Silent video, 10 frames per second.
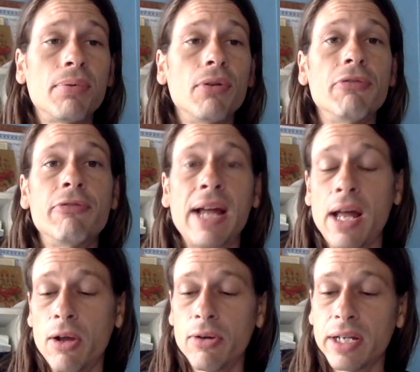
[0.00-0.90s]

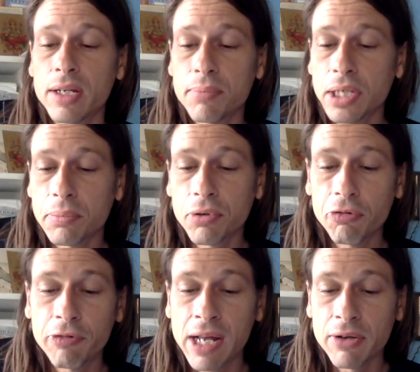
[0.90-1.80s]
profound it can bring
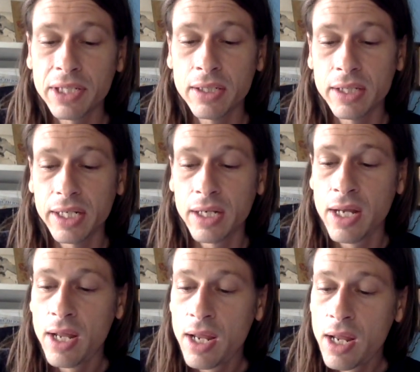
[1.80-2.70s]
profound healing
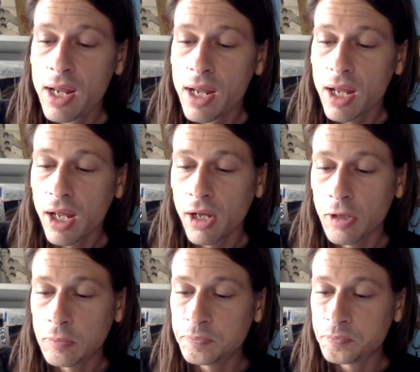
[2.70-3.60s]

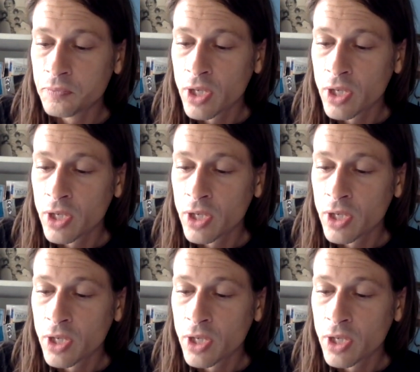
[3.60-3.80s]
um